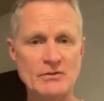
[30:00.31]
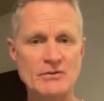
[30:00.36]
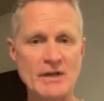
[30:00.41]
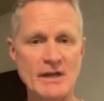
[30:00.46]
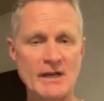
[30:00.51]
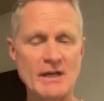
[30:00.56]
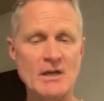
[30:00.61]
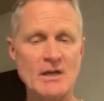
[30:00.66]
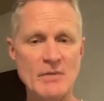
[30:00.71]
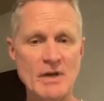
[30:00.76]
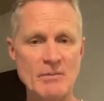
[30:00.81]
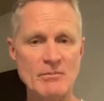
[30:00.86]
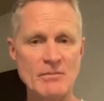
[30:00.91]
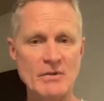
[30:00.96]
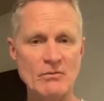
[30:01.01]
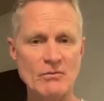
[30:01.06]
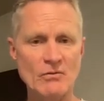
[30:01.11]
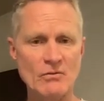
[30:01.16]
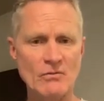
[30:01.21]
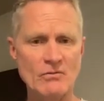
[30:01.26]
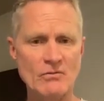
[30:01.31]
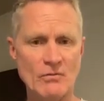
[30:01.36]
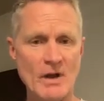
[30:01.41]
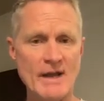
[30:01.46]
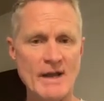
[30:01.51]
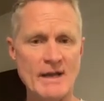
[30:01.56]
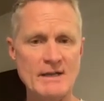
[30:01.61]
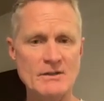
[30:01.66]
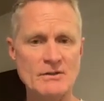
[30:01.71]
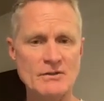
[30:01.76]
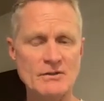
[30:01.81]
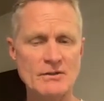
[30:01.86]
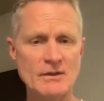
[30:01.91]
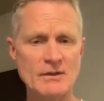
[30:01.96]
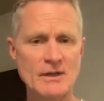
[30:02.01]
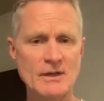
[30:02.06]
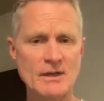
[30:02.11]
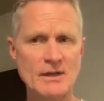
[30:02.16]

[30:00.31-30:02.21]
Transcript: Second Amendment rights